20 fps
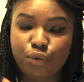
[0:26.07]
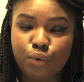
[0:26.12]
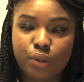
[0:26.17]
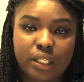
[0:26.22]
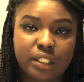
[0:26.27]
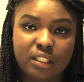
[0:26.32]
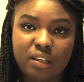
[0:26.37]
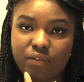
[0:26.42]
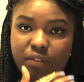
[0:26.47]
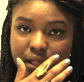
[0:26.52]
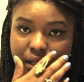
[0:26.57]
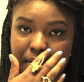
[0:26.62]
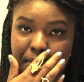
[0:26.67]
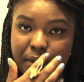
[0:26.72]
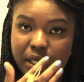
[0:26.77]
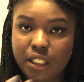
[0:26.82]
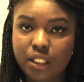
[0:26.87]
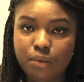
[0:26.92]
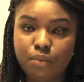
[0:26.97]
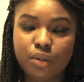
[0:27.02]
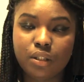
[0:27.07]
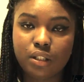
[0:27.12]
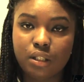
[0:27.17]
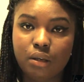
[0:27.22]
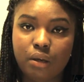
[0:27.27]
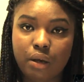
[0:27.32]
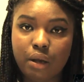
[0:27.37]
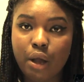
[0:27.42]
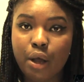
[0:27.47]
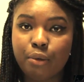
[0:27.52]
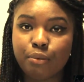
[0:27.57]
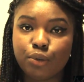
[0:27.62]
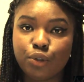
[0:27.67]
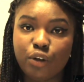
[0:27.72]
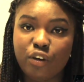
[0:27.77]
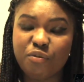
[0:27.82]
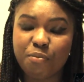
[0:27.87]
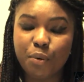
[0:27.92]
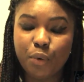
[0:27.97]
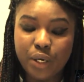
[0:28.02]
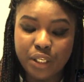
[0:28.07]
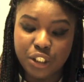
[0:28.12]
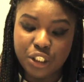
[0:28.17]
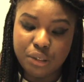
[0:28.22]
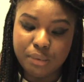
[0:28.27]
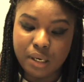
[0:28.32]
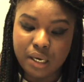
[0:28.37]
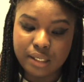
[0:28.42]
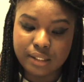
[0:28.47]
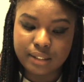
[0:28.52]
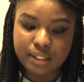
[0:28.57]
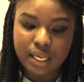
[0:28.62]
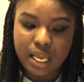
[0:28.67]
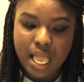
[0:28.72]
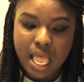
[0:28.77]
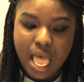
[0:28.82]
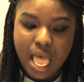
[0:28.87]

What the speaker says: all the stuff that the media want to sort of put into us.